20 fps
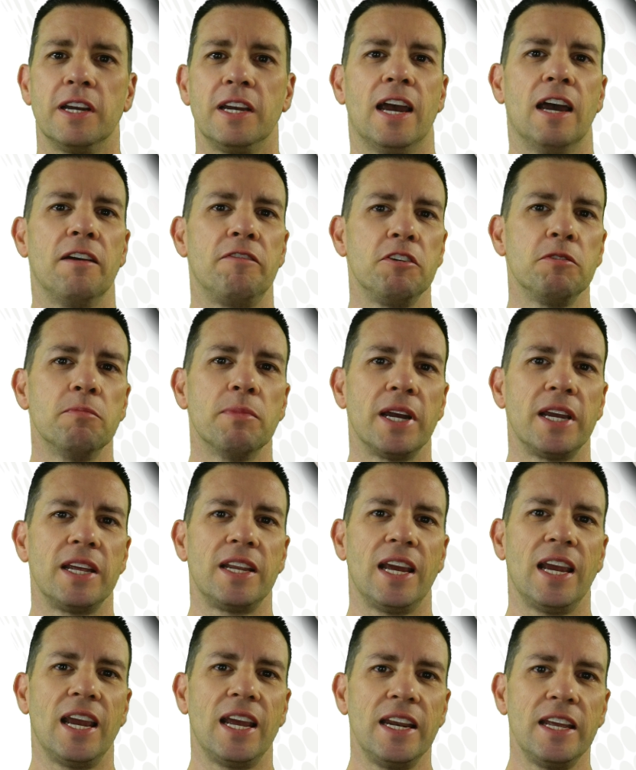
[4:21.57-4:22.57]
Have you
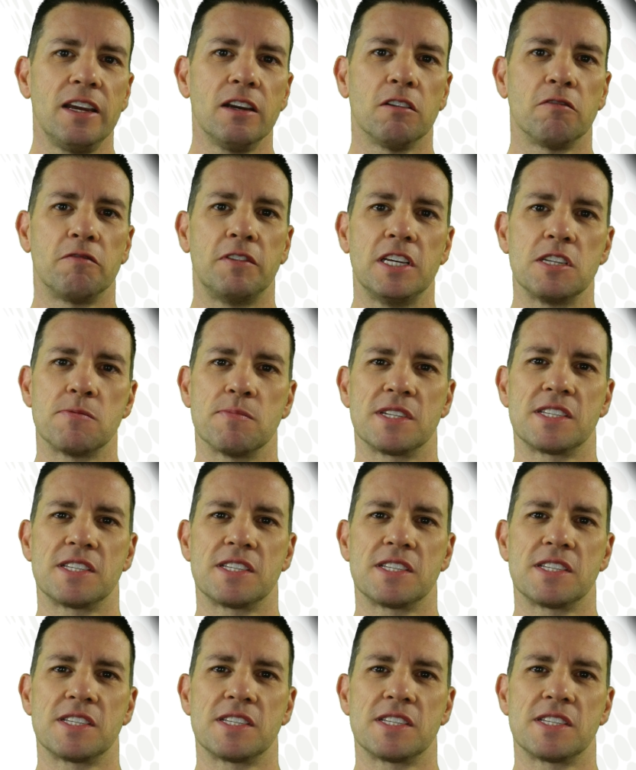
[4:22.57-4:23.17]
made any of these